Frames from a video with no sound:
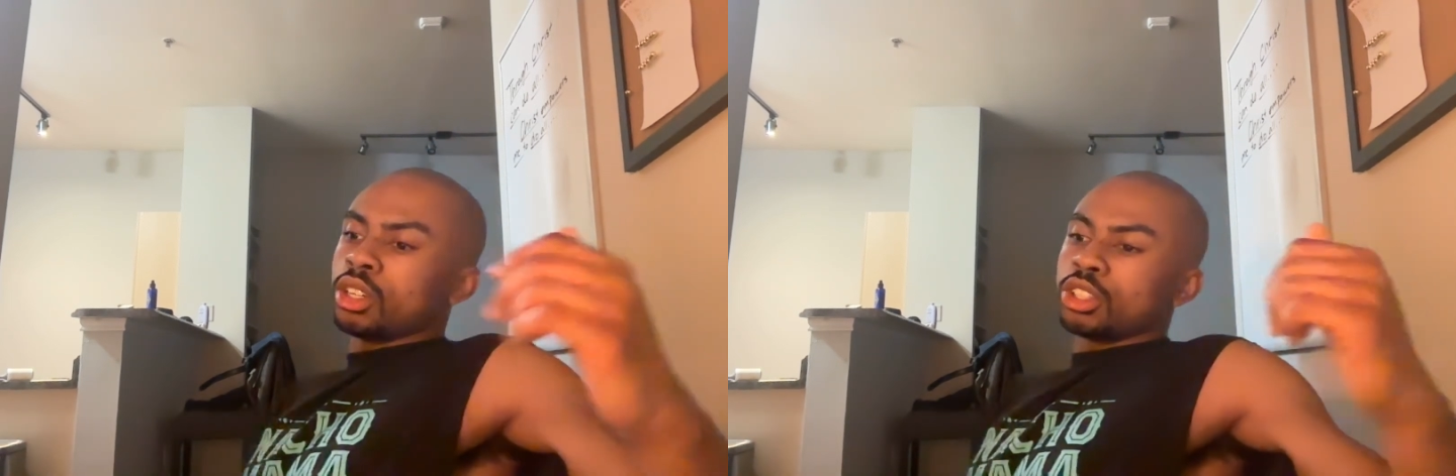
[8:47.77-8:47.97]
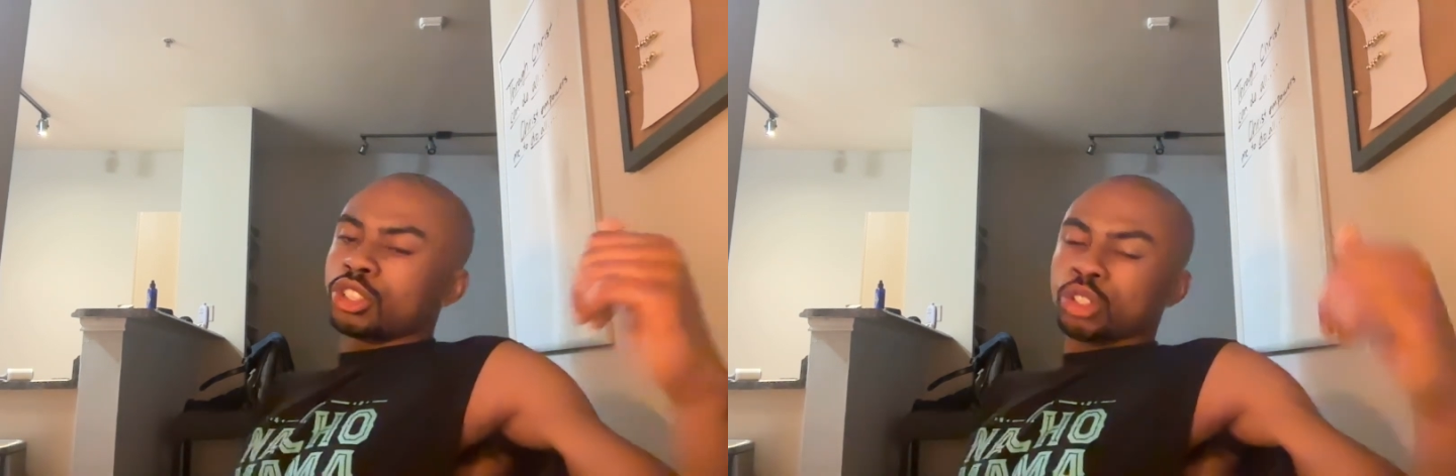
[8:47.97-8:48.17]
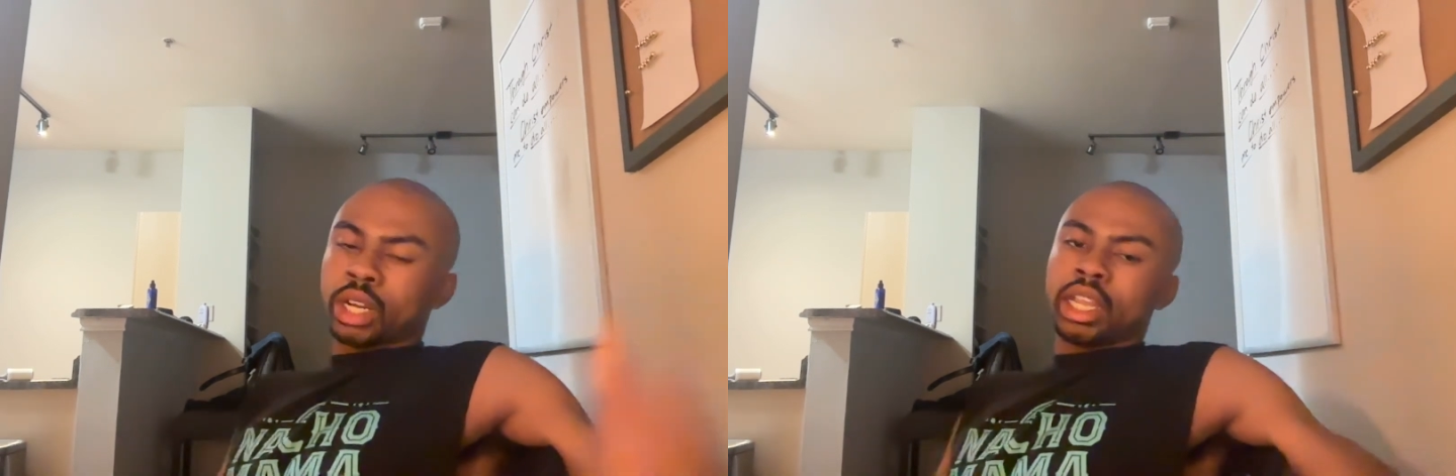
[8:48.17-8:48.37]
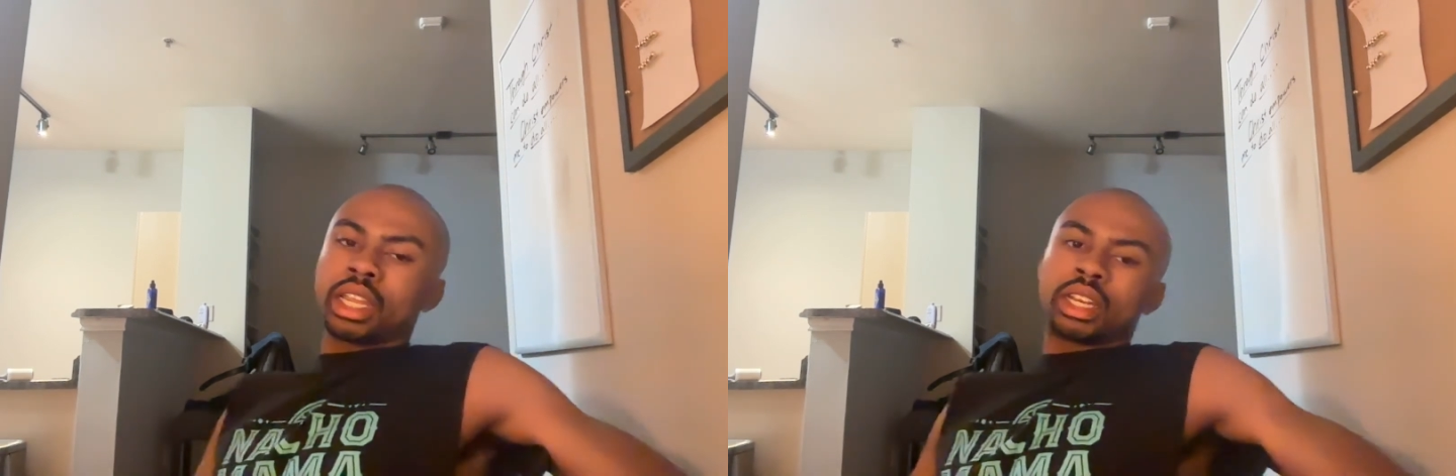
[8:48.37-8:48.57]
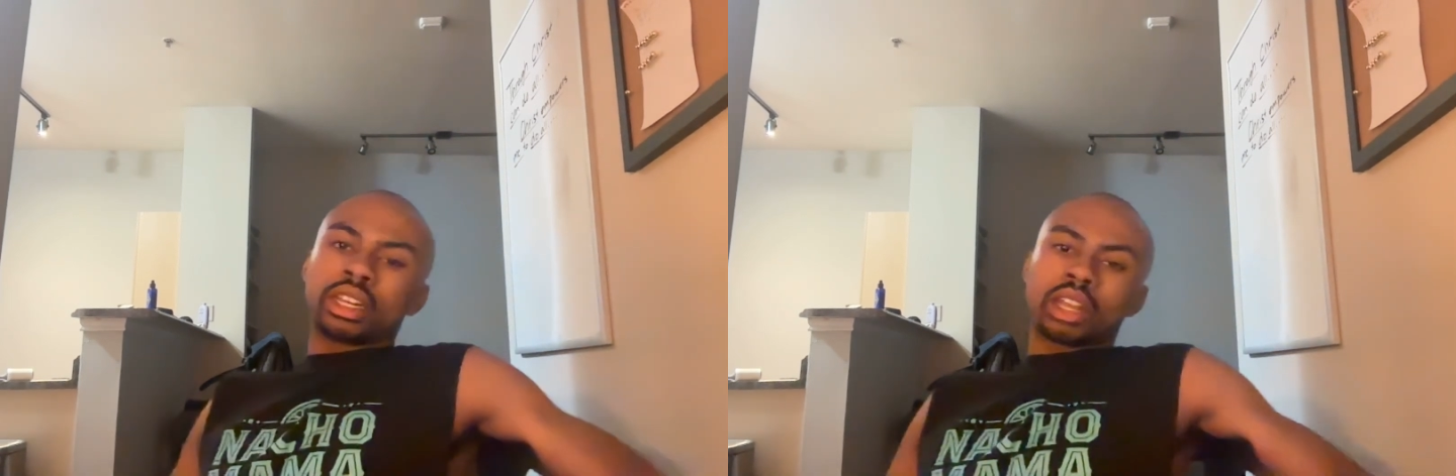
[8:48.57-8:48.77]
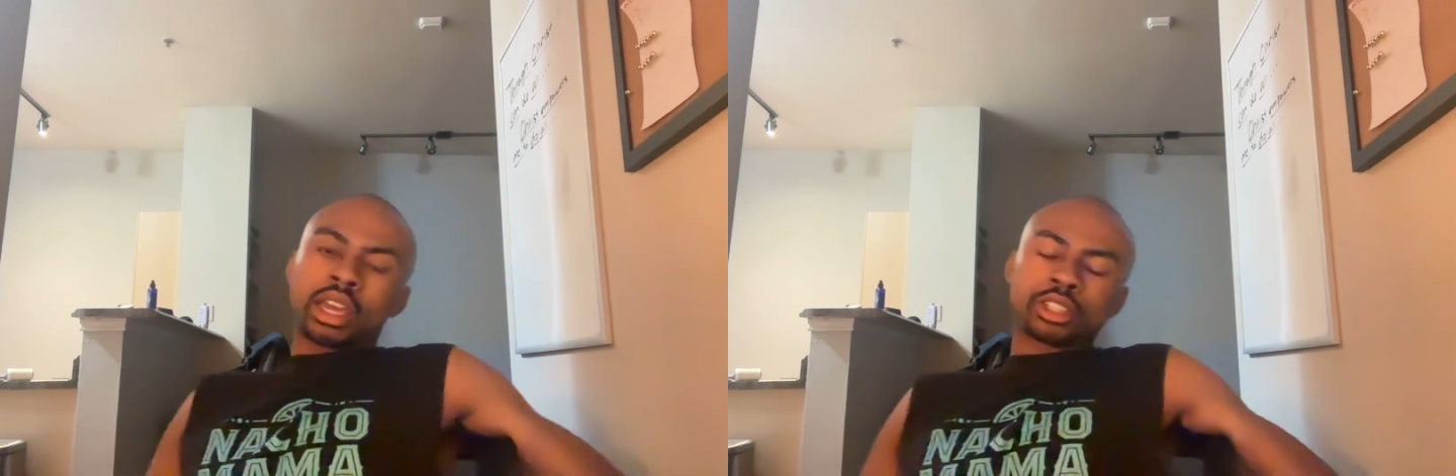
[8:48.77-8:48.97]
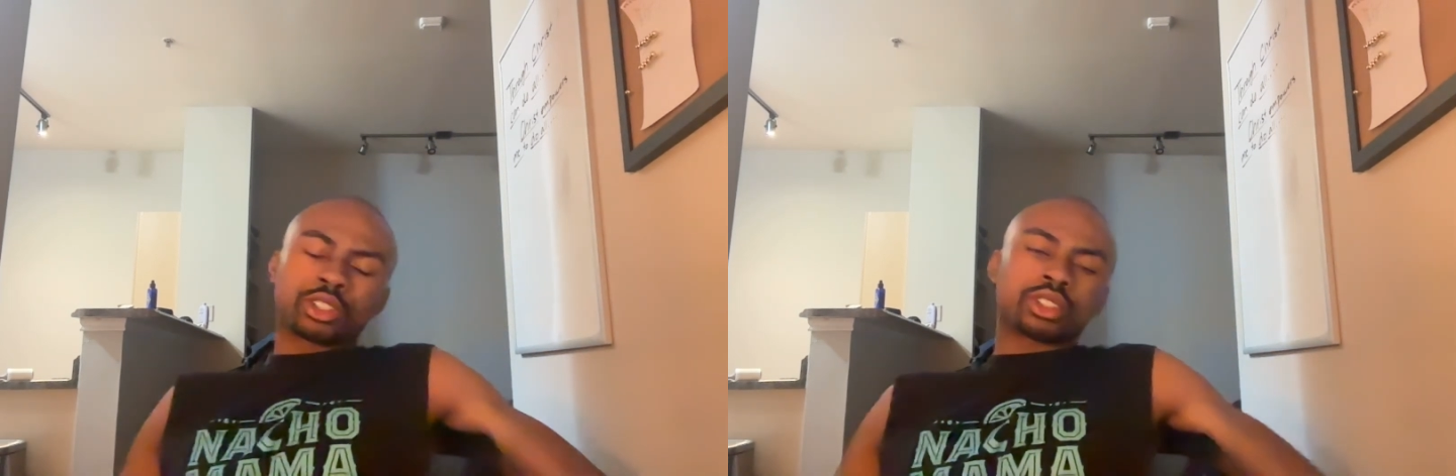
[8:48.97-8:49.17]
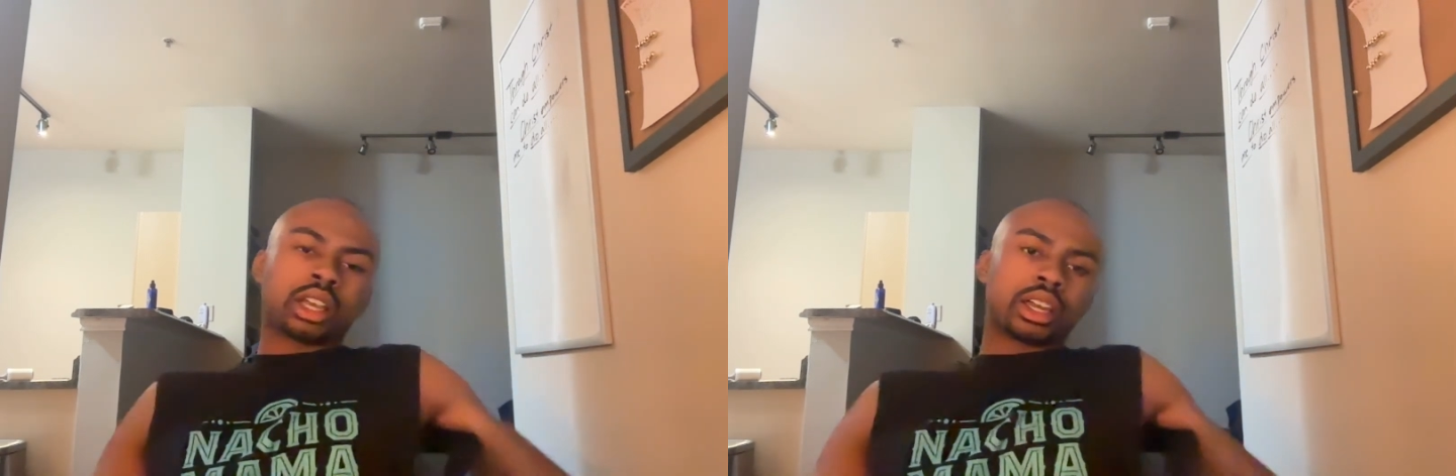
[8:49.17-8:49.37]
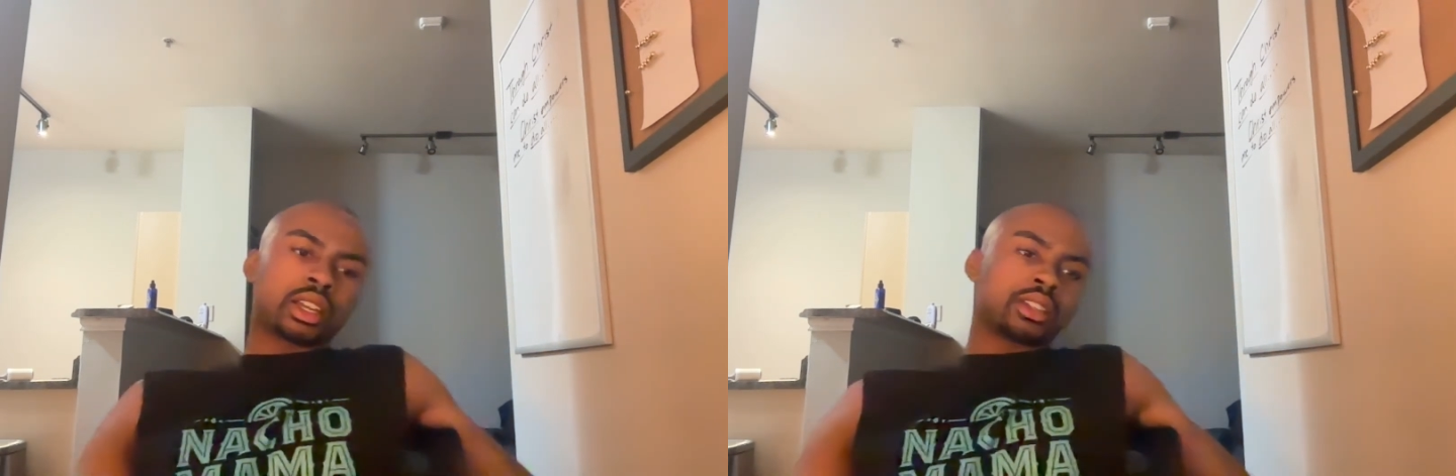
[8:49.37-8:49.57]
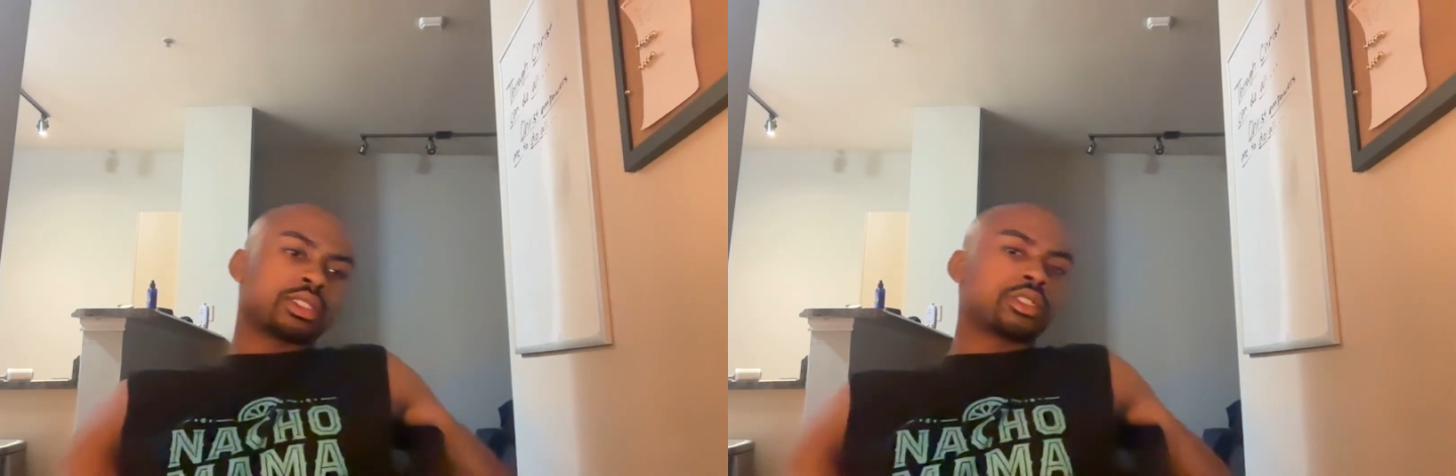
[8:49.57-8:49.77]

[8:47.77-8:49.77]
train and exercise.